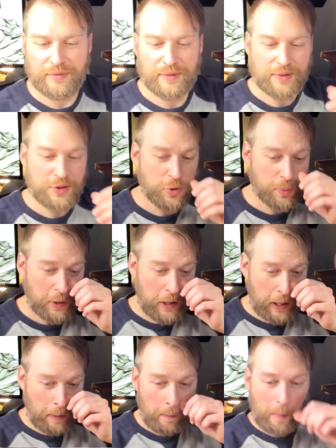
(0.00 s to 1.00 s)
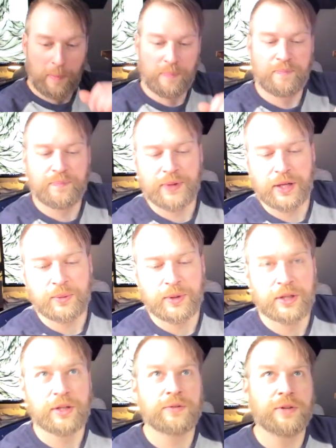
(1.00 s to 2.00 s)
Super neat.
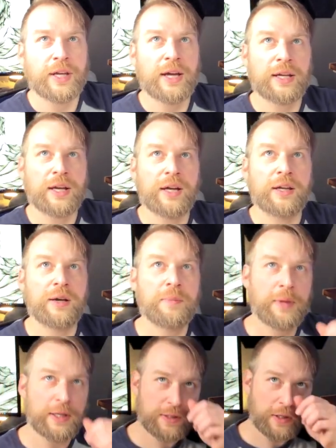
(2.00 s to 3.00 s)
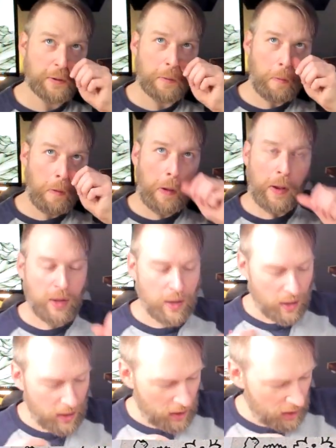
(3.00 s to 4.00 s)
Cover that guy up. That's cute.
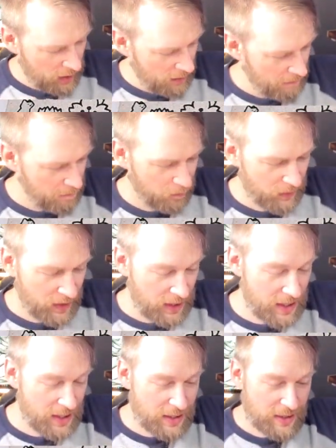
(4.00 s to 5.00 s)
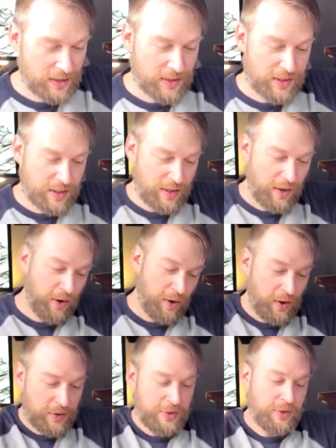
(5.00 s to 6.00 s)
These are
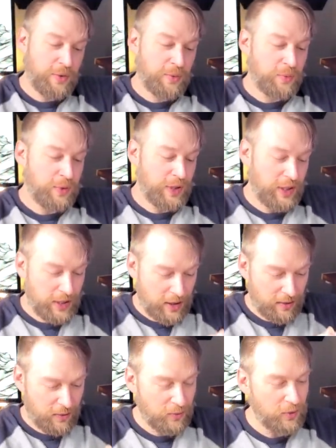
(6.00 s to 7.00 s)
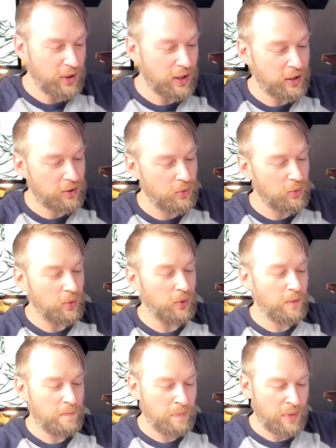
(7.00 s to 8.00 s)
also really, really
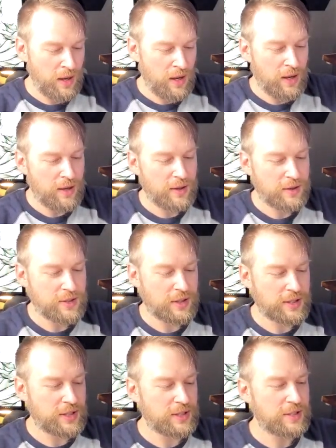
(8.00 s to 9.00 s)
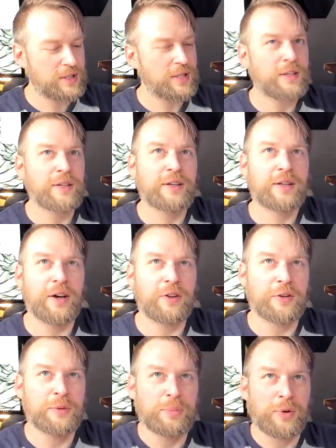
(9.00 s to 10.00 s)
cool. So this is
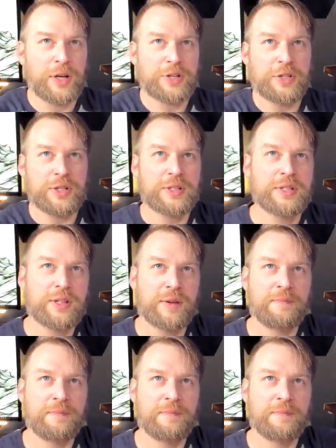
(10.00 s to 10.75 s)
colored brushes.